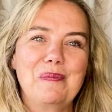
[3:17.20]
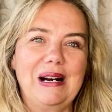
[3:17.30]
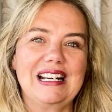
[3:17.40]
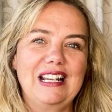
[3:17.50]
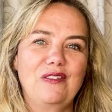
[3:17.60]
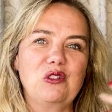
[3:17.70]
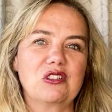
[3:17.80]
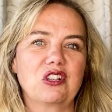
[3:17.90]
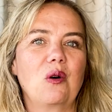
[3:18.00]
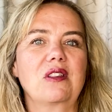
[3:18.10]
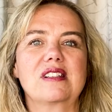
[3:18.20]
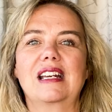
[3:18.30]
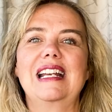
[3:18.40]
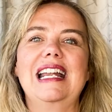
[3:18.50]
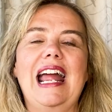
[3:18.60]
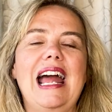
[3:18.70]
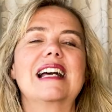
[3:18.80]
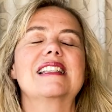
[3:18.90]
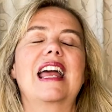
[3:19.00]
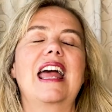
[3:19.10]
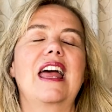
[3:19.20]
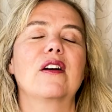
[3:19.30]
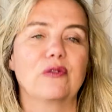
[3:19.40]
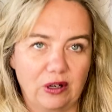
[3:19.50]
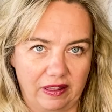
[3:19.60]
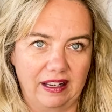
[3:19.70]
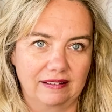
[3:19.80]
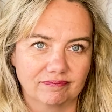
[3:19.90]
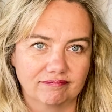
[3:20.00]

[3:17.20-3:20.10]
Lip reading: but if you just go on the site, it has everything.